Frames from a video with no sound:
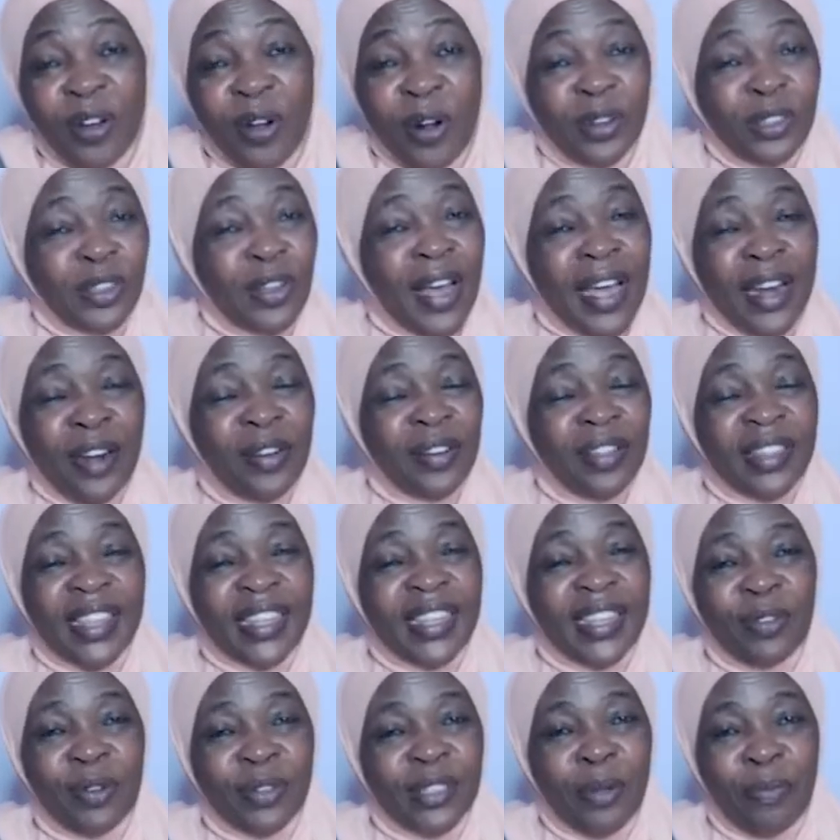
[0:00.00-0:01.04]
Although I don't
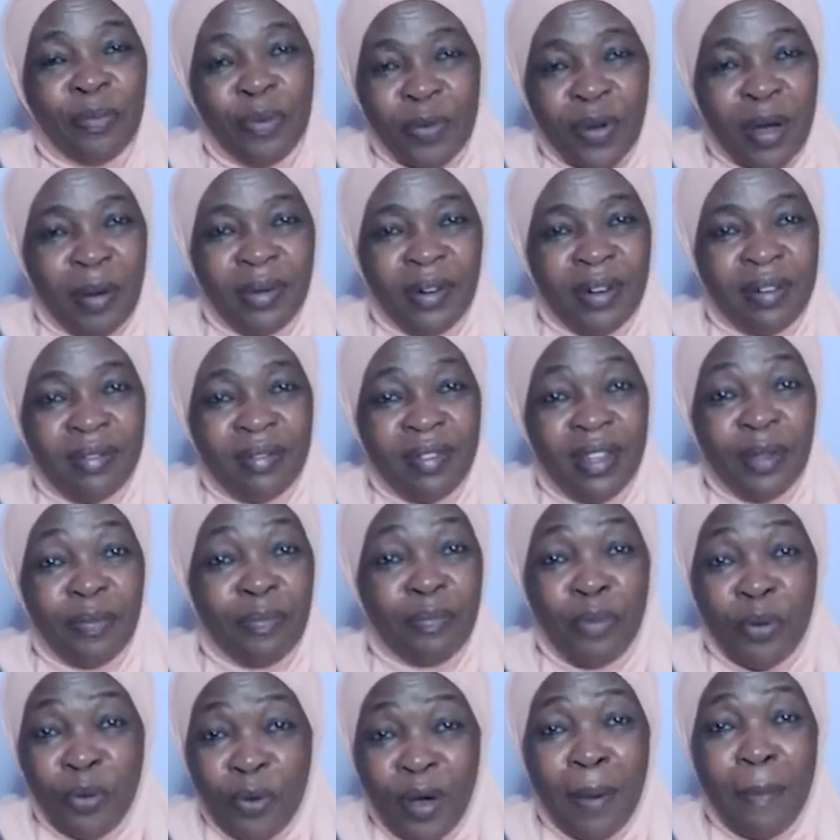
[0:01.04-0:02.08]
think he was a
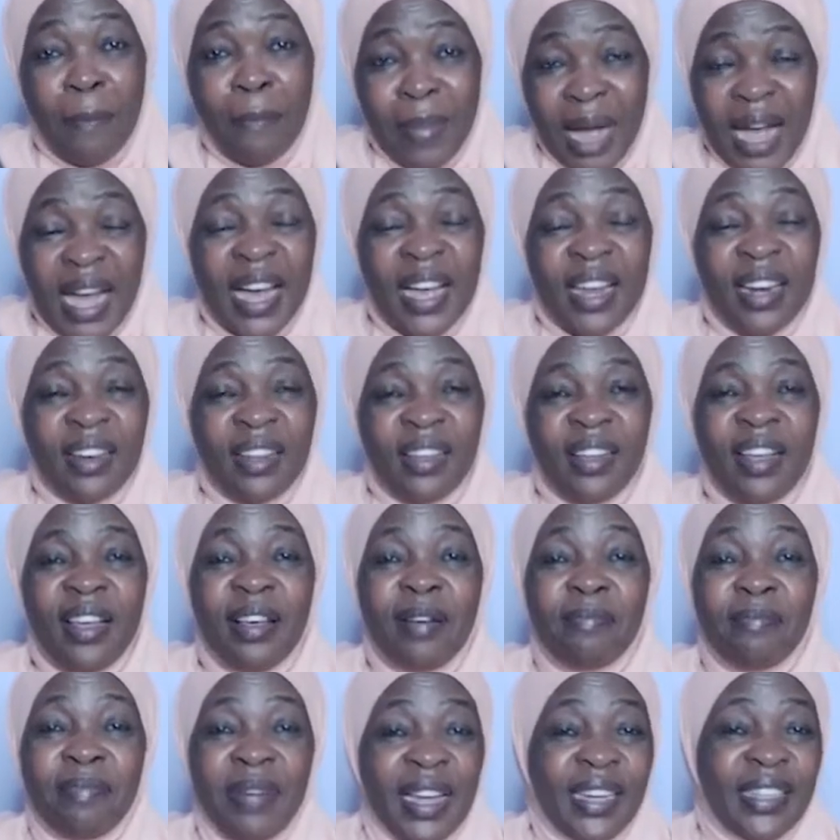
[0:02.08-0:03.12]
poor man,
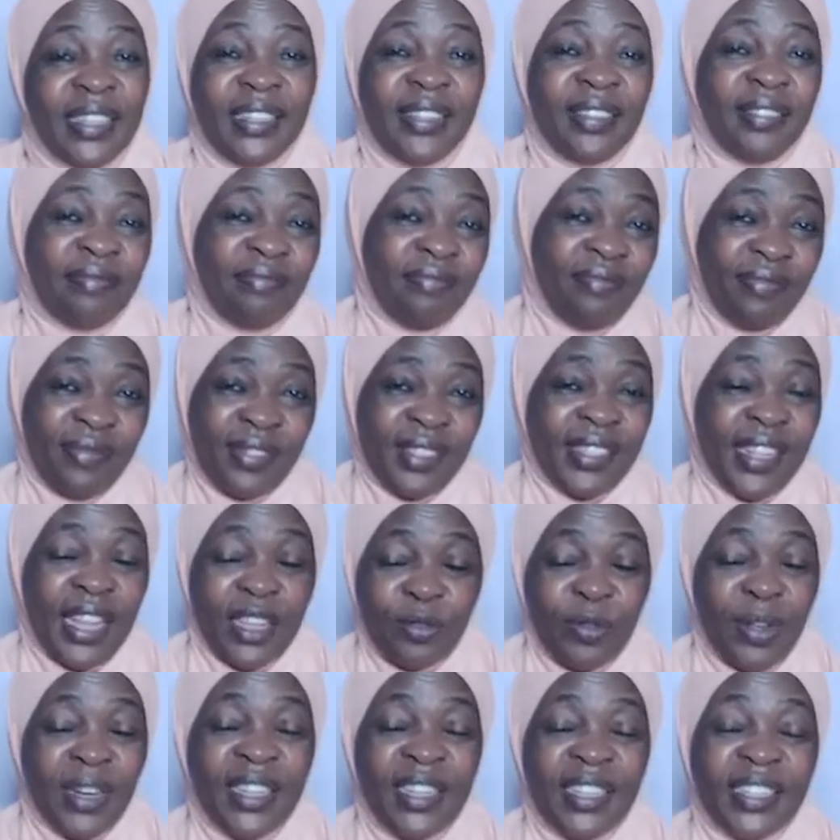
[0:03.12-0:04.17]
but
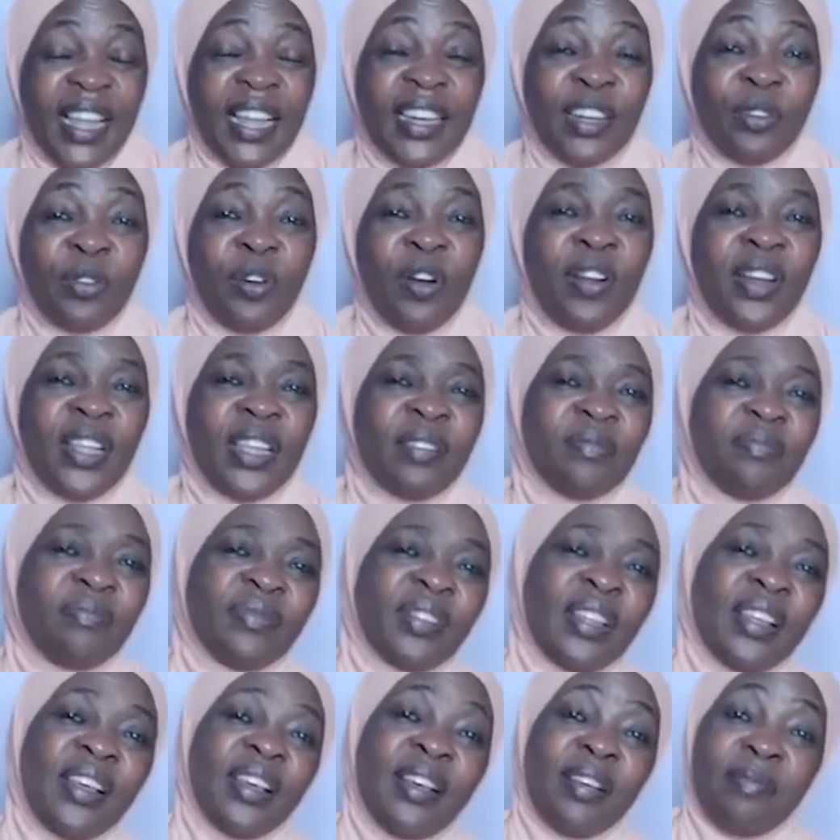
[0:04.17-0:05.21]
that's what he said to call him,
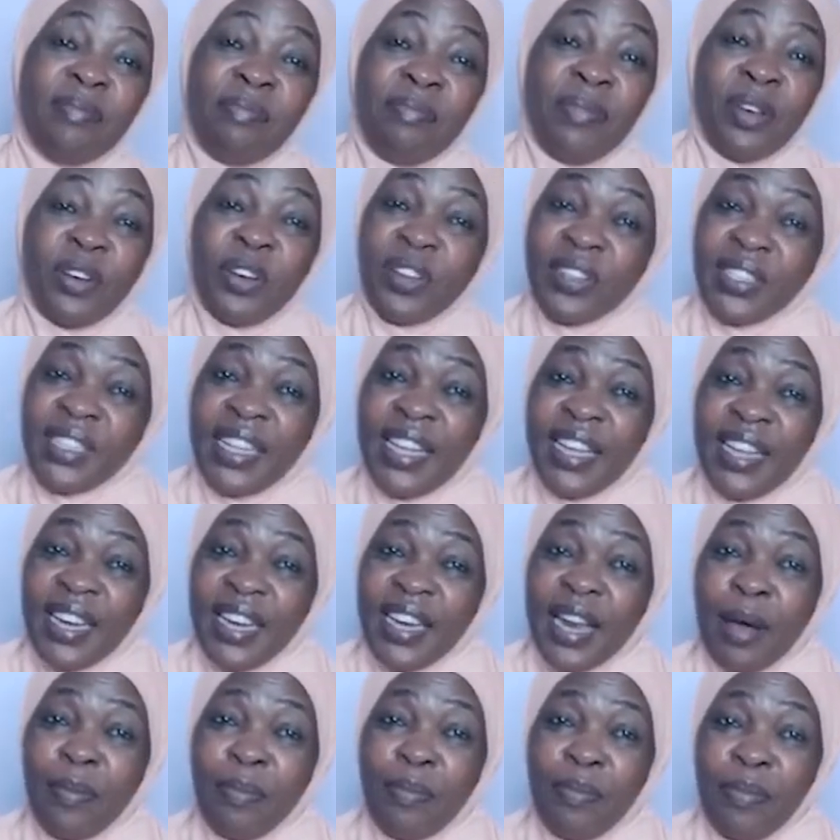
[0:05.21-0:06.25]
because he
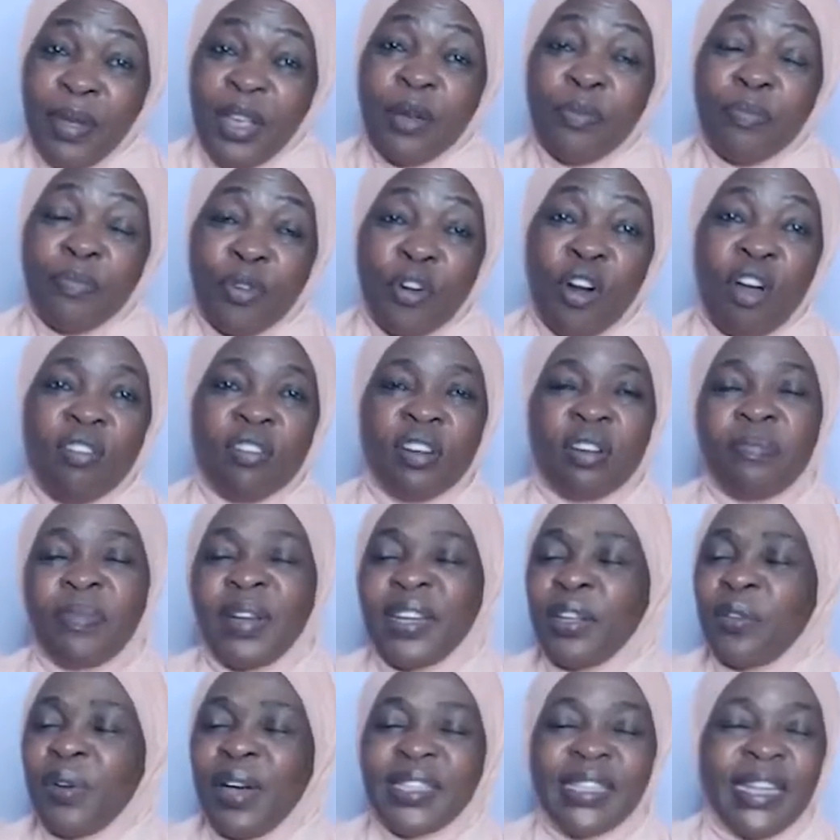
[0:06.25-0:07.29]
ended up being broke,
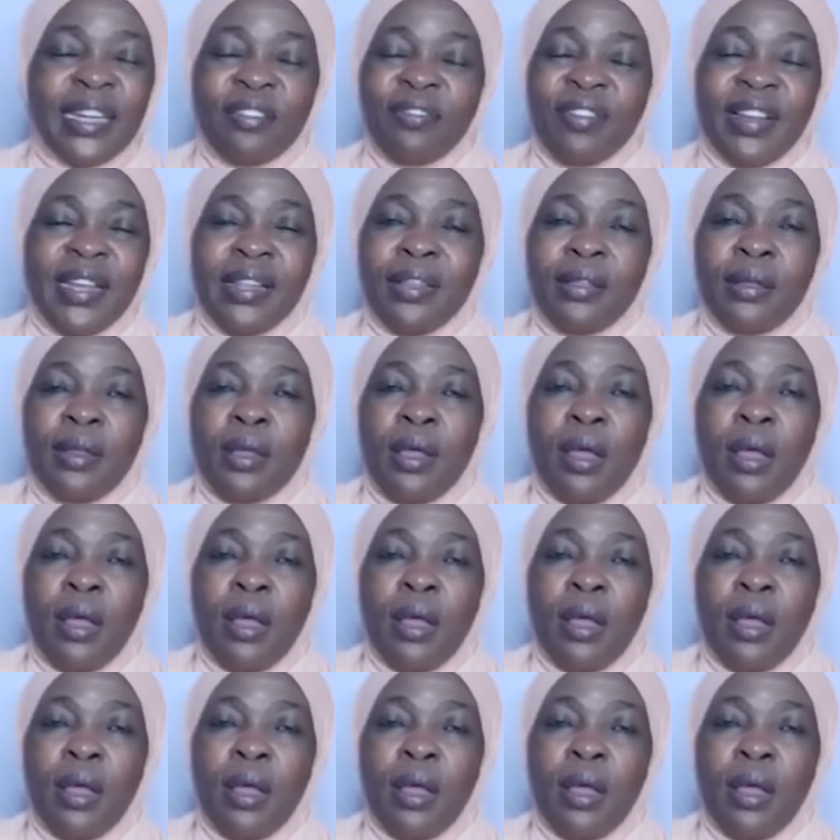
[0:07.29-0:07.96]
but he wasn't really